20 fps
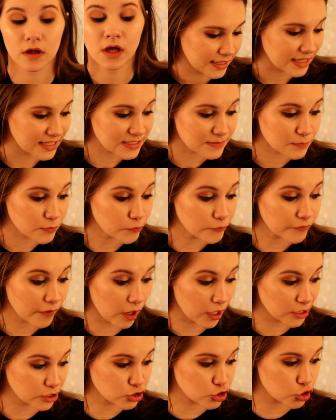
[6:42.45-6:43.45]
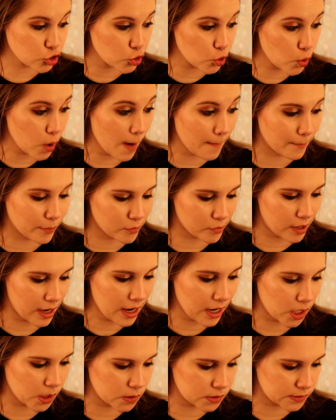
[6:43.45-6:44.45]
Let's move on to
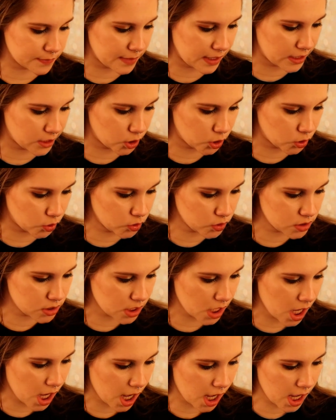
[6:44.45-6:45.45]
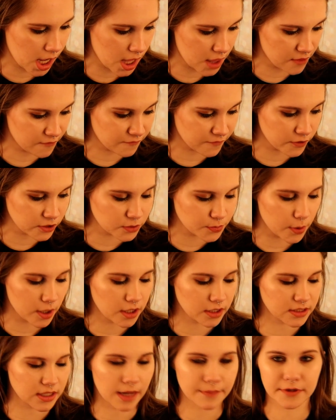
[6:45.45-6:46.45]
brows, my dudes. The first
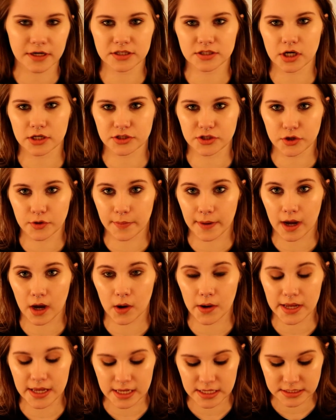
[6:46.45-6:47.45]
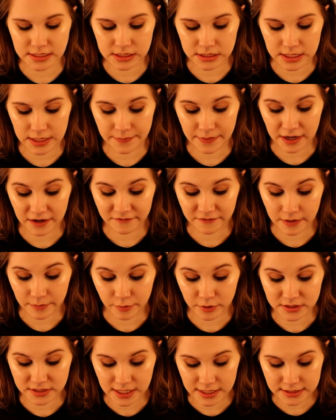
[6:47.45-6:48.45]
product that I'm going to talk to you about is the Benefit
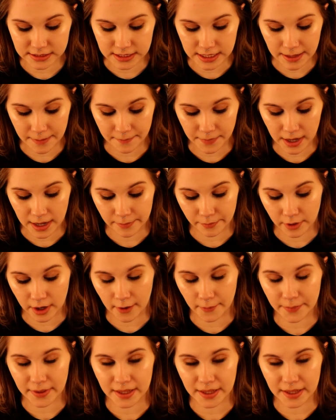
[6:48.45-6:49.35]
Precisely My Brow